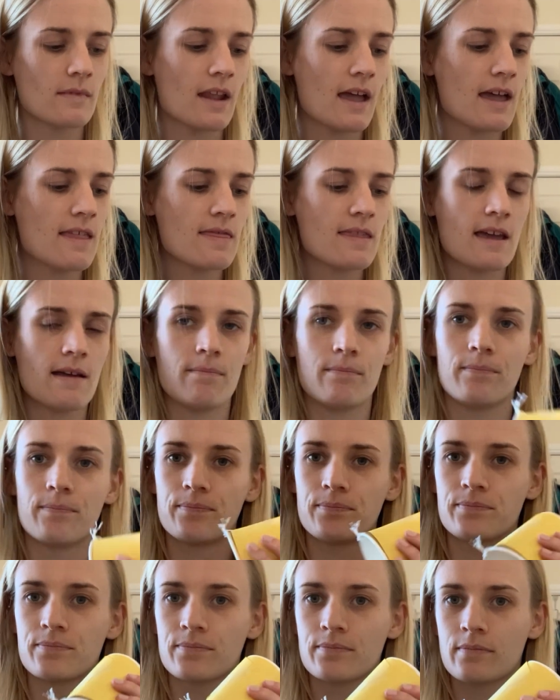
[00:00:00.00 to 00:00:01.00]
And then
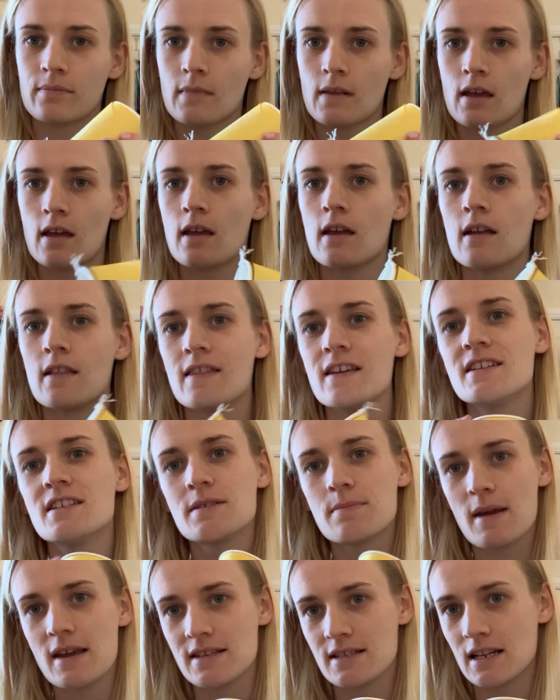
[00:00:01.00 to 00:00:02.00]
this is
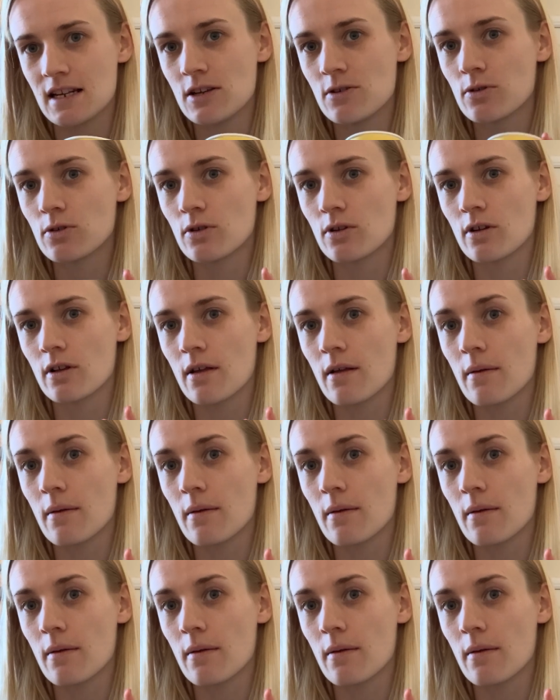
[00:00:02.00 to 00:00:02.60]
basically your